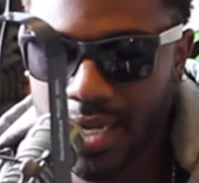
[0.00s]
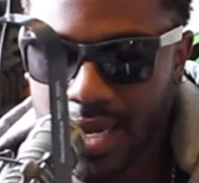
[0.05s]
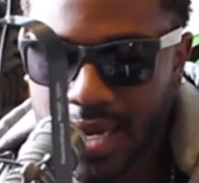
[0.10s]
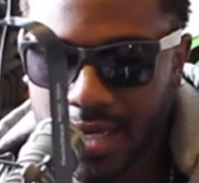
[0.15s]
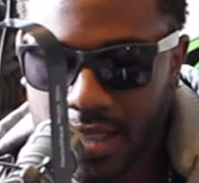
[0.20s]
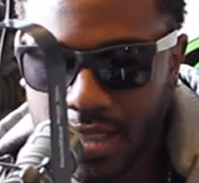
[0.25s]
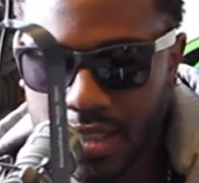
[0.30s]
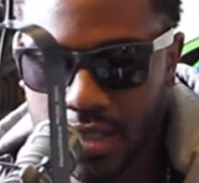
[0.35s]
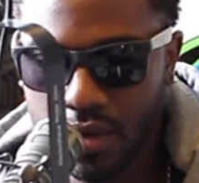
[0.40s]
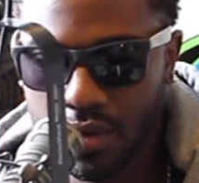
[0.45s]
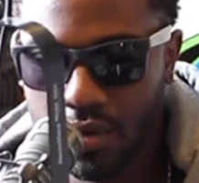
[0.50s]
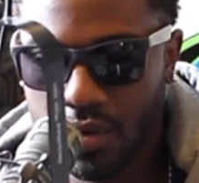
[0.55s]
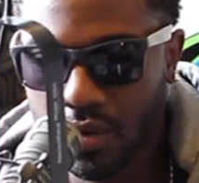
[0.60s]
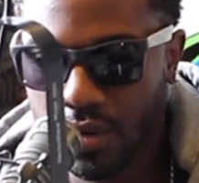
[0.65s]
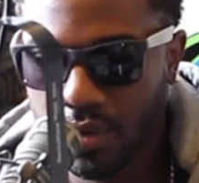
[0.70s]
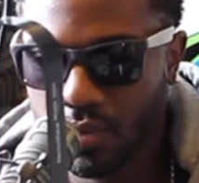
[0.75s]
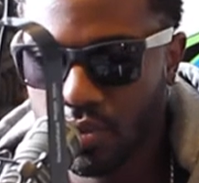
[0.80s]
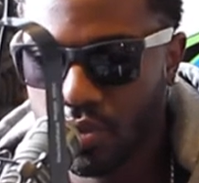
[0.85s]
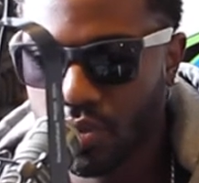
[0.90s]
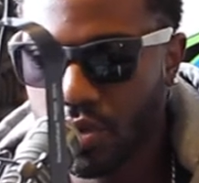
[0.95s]
I got a show
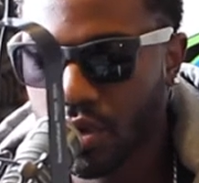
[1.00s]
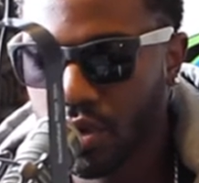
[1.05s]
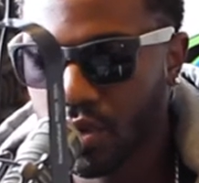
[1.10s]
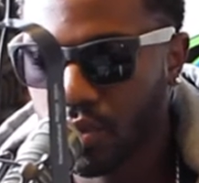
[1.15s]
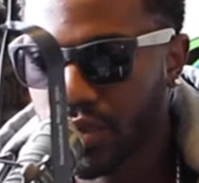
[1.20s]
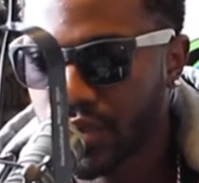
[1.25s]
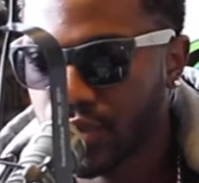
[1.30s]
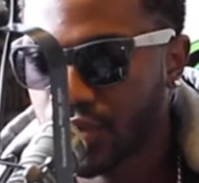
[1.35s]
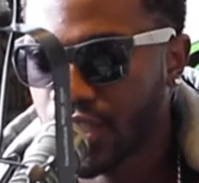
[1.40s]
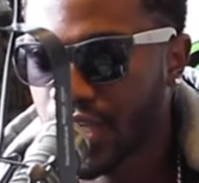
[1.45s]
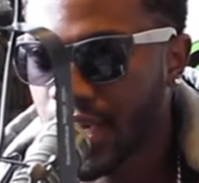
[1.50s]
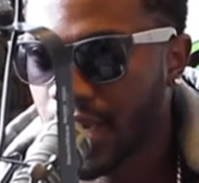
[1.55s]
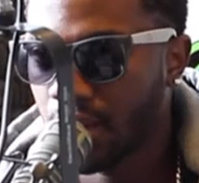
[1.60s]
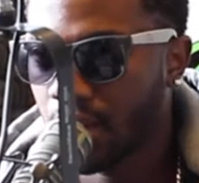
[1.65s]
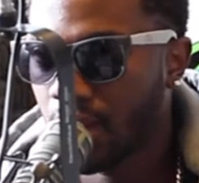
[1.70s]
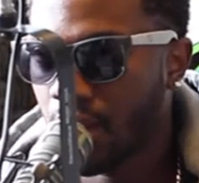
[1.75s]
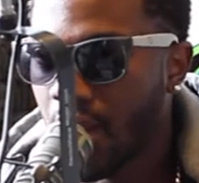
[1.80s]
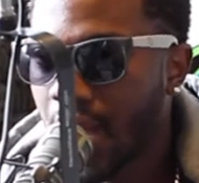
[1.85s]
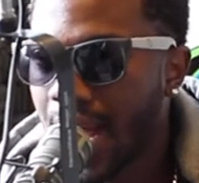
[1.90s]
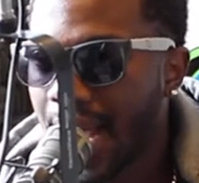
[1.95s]
on on the Reelz channel
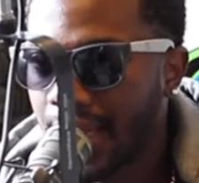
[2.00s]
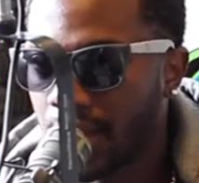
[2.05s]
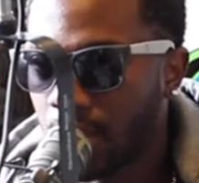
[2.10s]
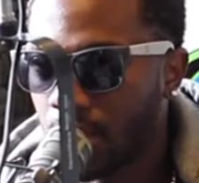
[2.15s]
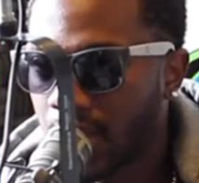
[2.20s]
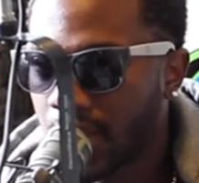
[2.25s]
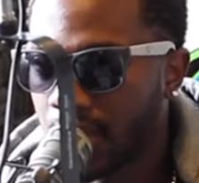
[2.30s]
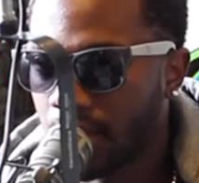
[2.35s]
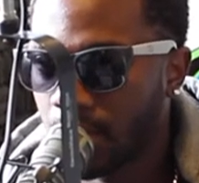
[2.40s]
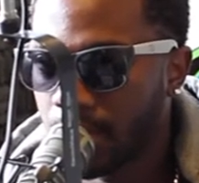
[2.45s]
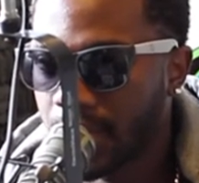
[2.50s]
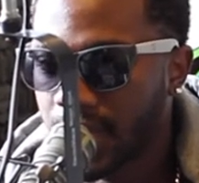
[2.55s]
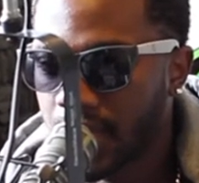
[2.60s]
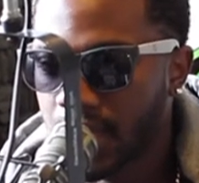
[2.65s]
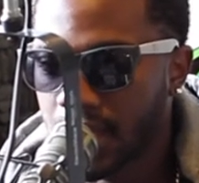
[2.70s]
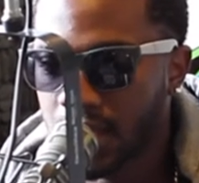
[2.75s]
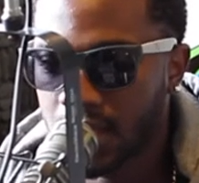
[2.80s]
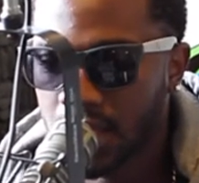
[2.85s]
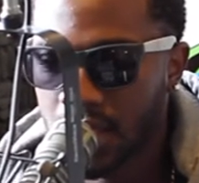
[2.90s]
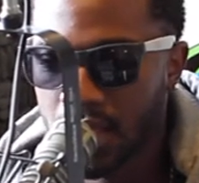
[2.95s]
called Hollywood
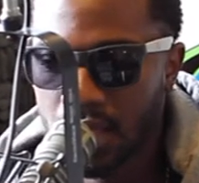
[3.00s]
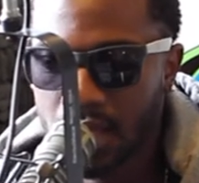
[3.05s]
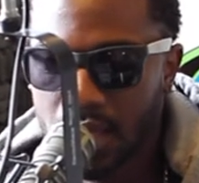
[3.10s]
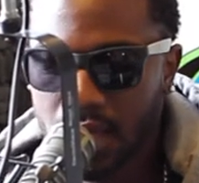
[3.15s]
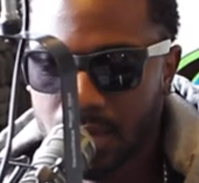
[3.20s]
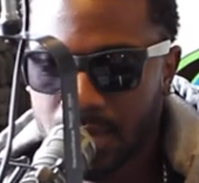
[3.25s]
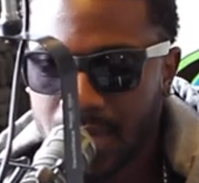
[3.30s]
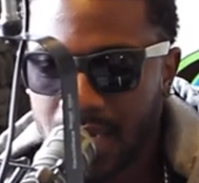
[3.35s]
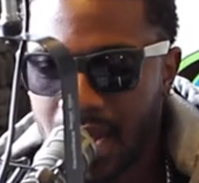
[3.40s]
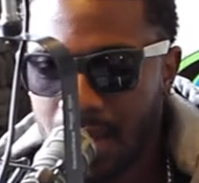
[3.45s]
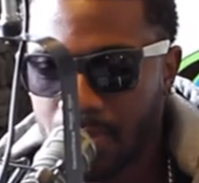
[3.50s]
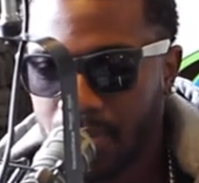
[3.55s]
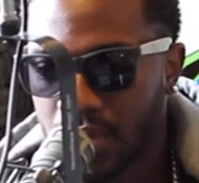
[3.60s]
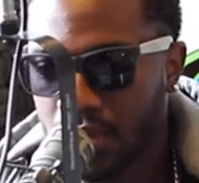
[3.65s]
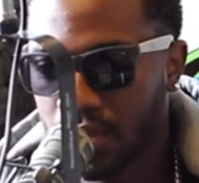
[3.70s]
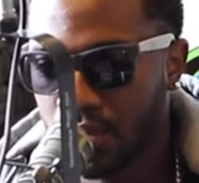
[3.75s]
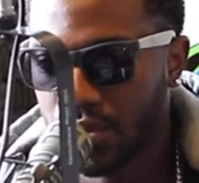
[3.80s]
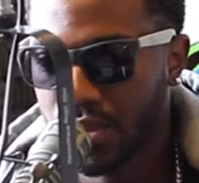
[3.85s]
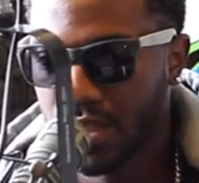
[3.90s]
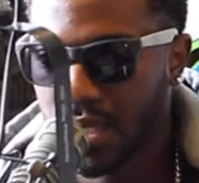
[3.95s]
Hillbillies um, that I
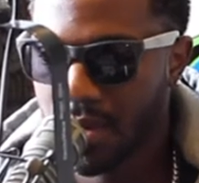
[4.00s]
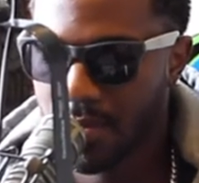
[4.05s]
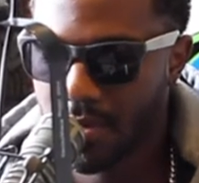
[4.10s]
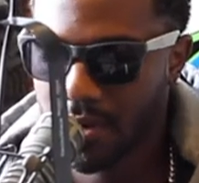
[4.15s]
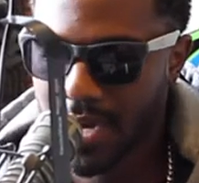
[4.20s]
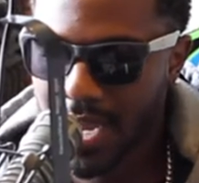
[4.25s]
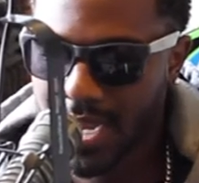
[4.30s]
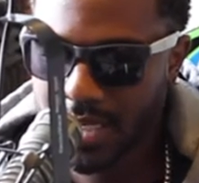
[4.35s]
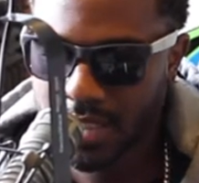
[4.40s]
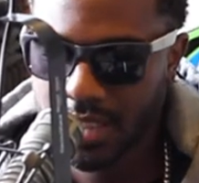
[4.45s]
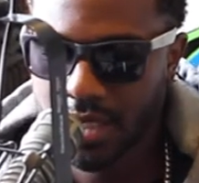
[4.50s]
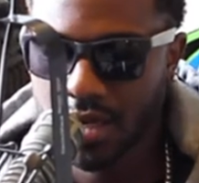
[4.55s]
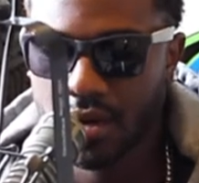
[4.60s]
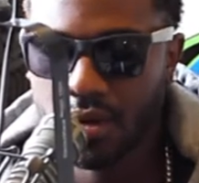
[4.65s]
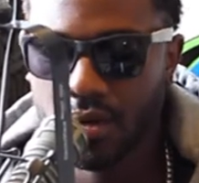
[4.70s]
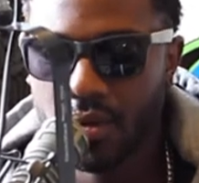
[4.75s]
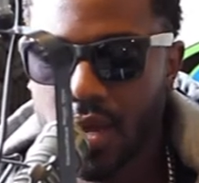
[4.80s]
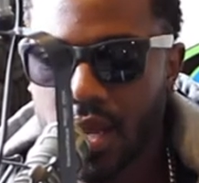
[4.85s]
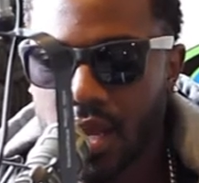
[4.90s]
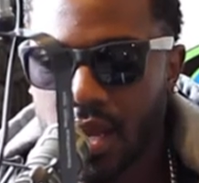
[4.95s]
produce, and I'm on that
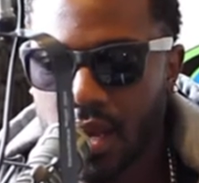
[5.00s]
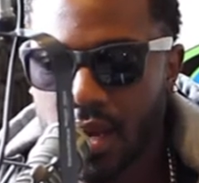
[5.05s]
show.